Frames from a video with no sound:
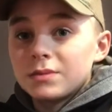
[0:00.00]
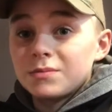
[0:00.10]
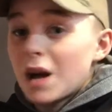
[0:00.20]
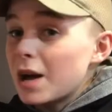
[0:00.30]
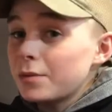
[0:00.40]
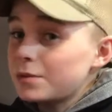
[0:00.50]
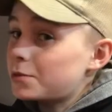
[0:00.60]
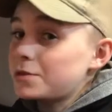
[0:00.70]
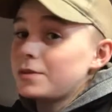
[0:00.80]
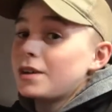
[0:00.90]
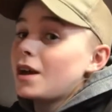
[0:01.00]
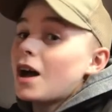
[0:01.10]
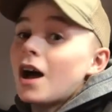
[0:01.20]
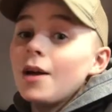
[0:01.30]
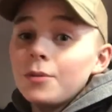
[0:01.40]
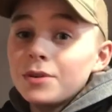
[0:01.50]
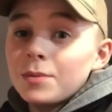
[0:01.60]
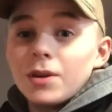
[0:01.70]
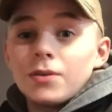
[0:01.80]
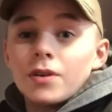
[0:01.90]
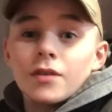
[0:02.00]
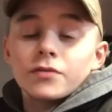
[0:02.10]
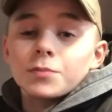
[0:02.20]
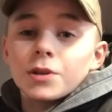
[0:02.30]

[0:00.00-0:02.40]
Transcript: I wouldn't be too comfortable